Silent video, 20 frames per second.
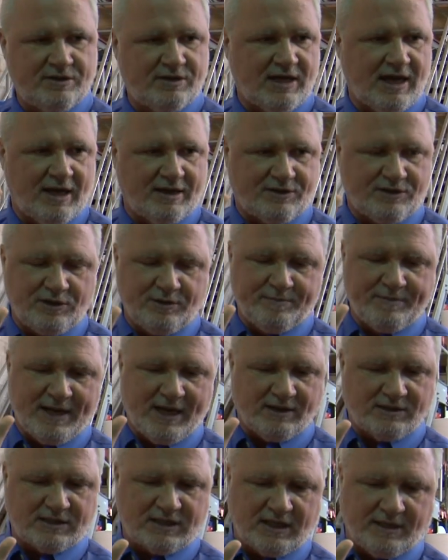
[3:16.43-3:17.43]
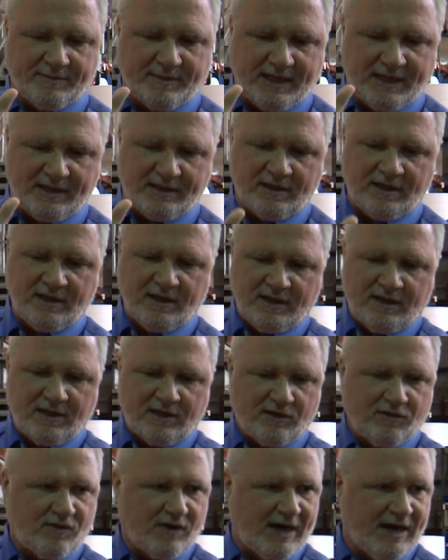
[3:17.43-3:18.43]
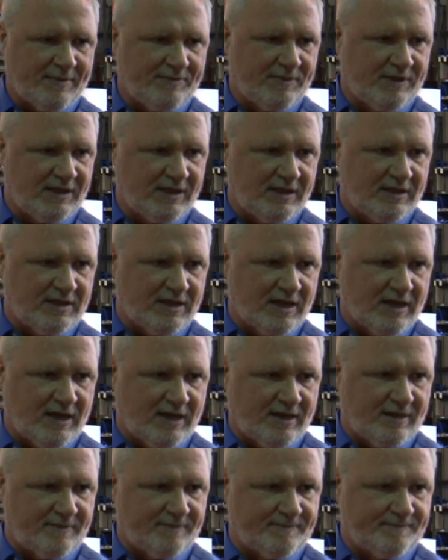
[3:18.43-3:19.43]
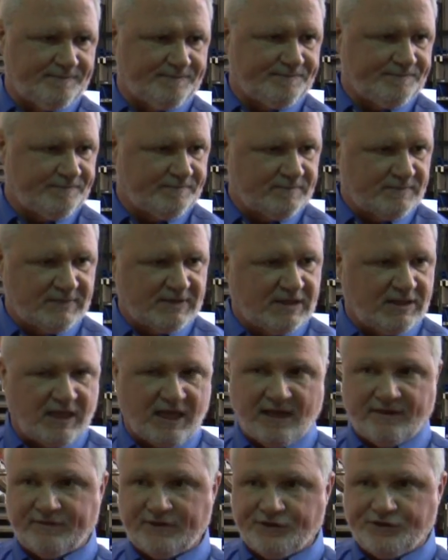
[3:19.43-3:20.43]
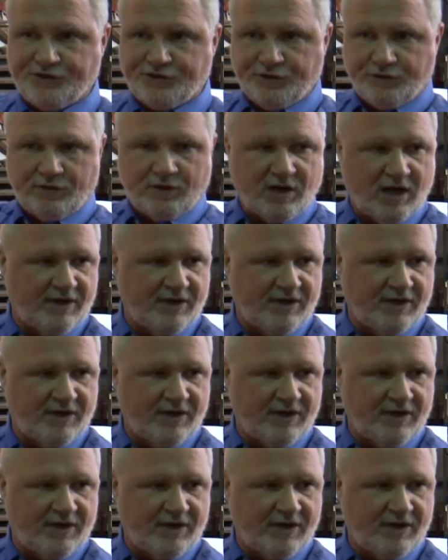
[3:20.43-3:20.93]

uh, two belts come in, grab the um, glove and shoot it